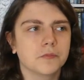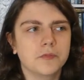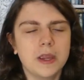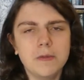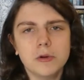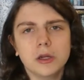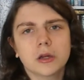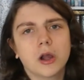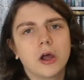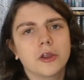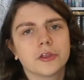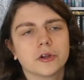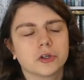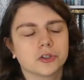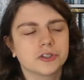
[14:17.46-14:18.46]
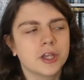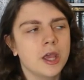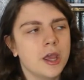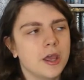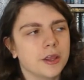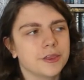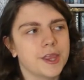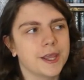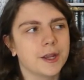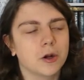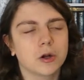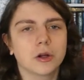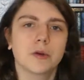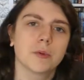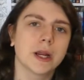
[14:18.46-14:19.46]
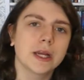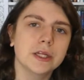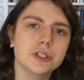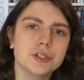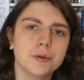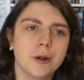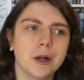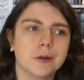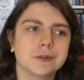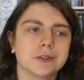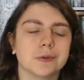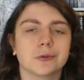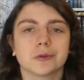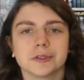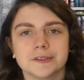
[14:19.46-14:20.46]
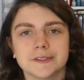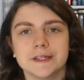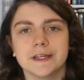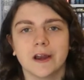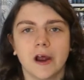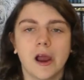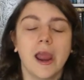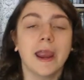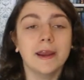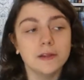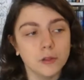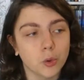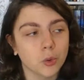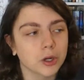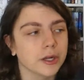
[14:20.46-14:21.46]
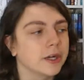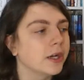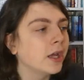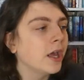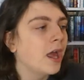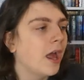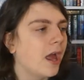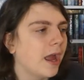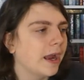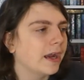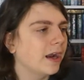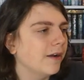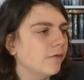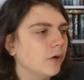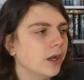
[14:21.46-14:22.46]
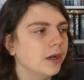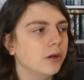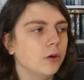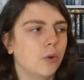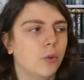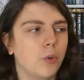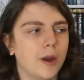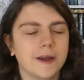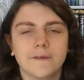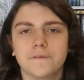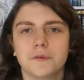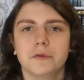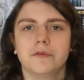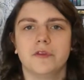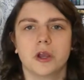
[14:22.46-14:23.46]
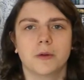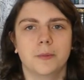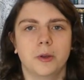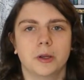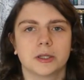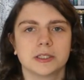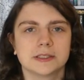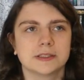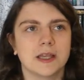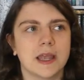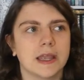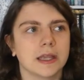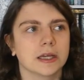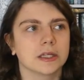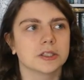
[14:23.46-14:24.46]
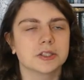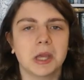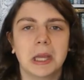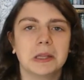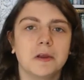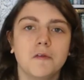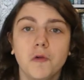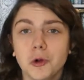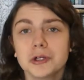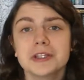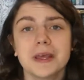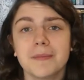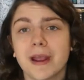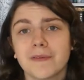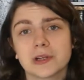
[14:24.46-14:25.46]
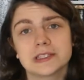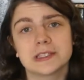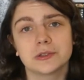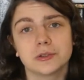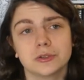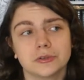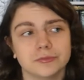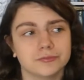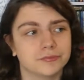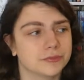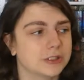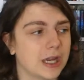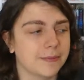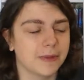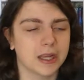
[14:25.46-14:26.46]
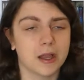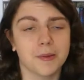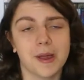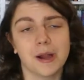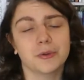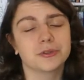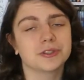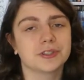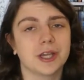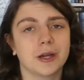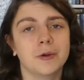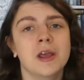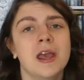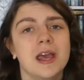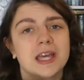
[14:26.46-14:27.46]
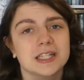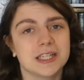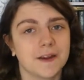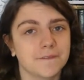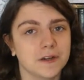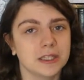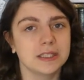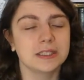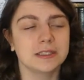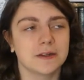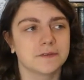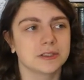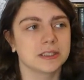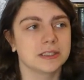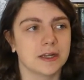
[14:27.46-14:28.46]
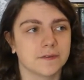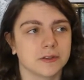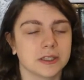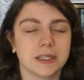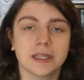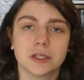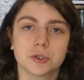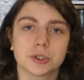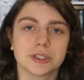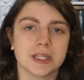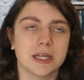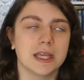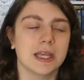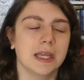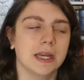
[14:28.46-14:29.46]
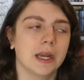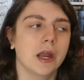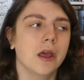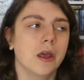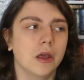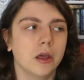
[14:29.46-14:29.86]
favorite authors. They are a writing duo, so Christina and Lauren, and I've read quite a few of their books, and I look forward to them every single time they come out, so definitely, definitely, definitely interested in